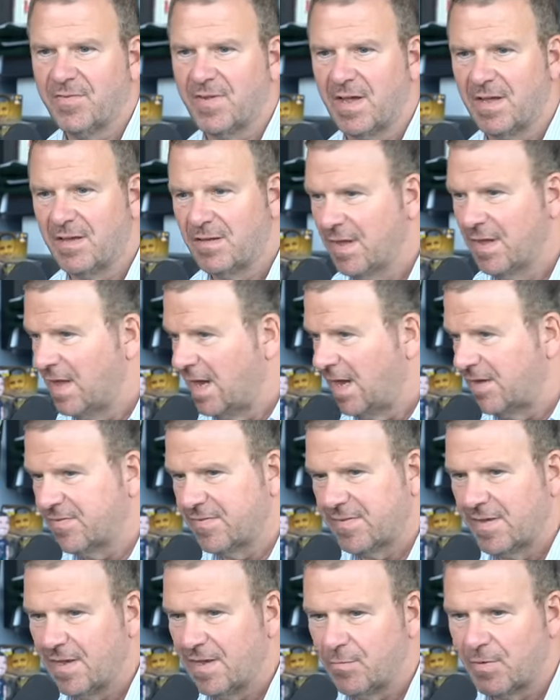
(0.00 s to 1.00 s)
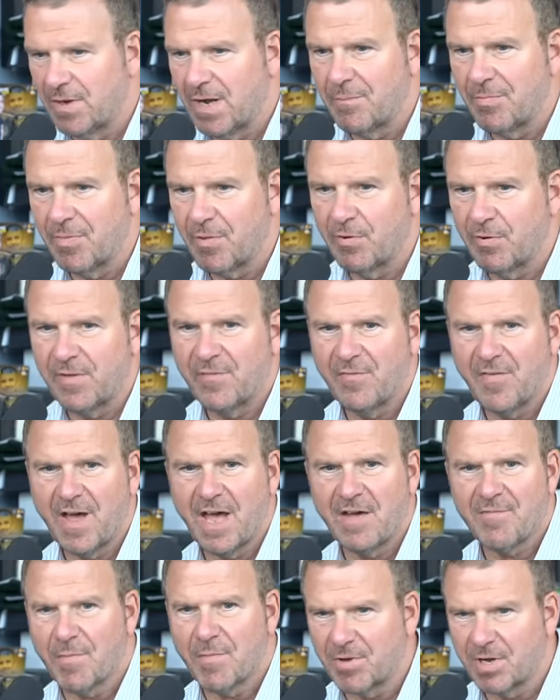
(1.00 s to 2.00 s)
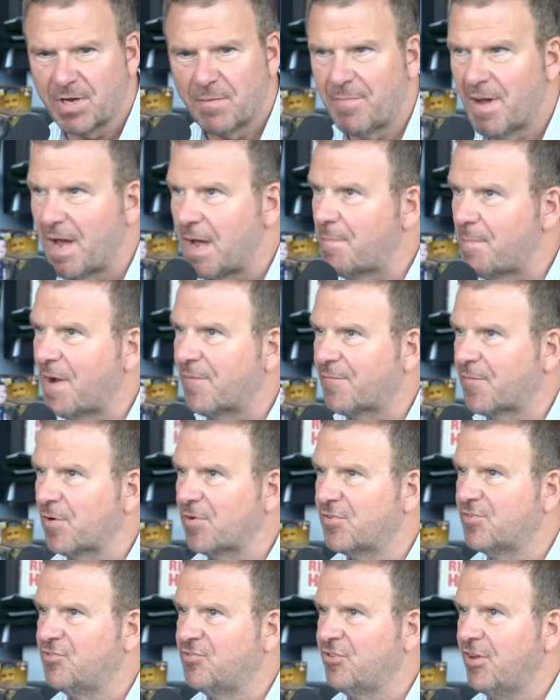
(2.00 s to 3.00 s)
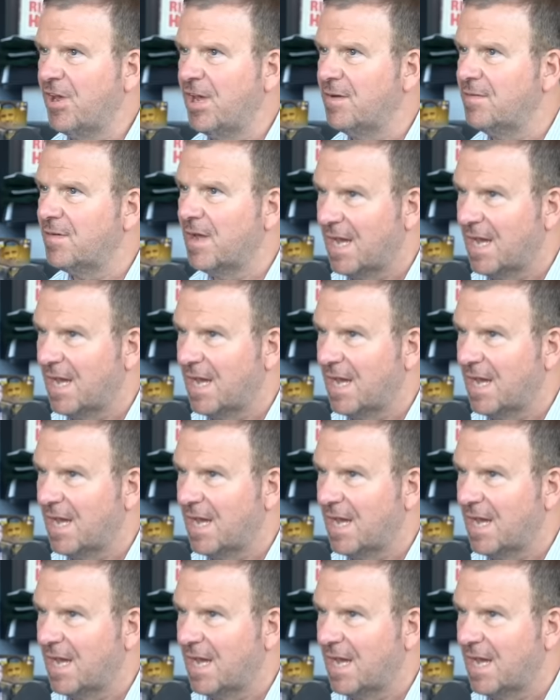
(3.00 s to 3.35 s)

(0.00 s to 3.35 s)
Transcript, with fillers: I, I said when I'm 35, I'm going to buy my first jet.